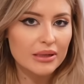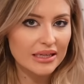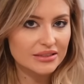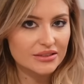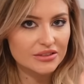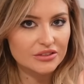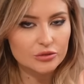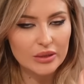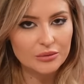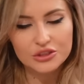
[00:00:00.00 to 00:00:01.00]
plasters as
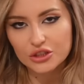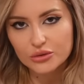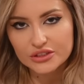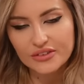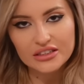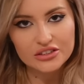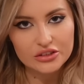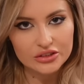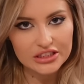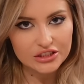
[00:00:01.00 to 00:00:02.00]
well, which I always find is a
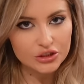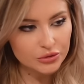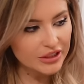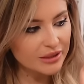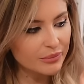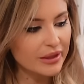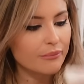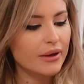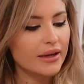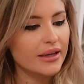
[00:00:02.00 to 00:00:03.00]
good thing to keep
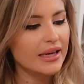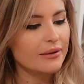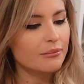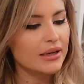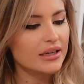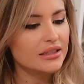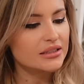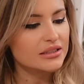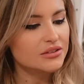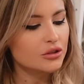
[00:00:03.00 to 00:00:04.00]
in my handbag,
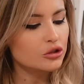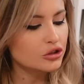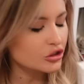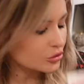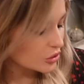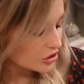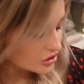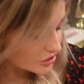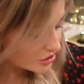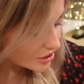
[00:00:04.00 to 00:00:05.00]
these cushioned
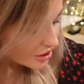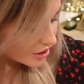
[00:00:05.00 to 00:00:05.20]
ones,